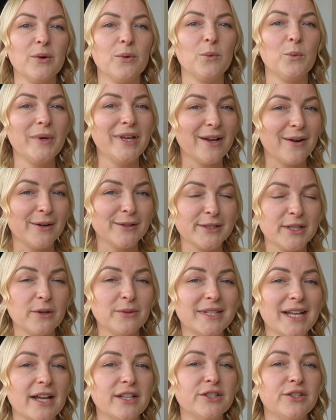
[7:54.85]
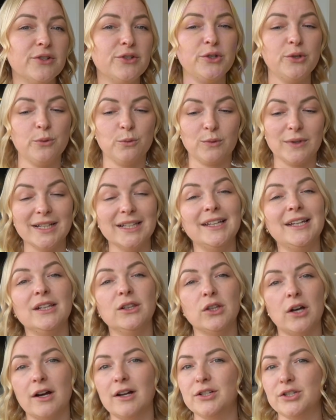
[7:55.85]
We also tend to do really
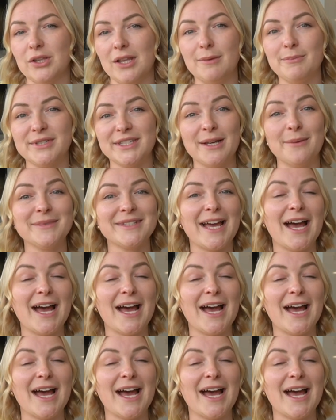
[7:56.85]
large lump sums